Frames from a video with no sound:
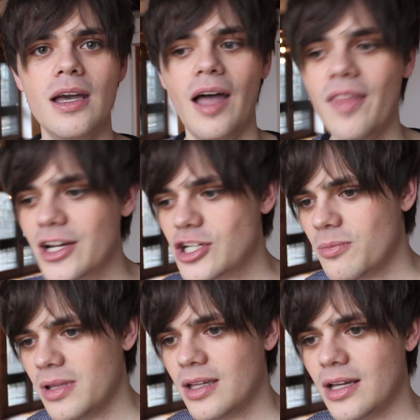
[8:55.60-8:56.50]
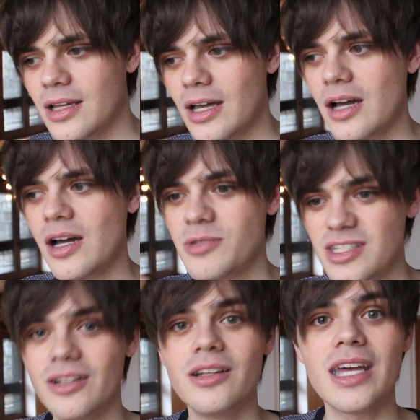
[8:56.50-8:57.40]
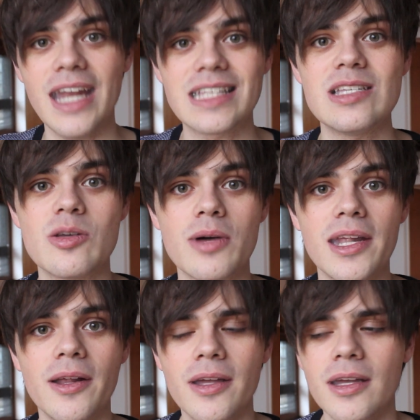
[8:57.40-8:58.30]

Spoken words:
And that showed me that I'm still connected to it.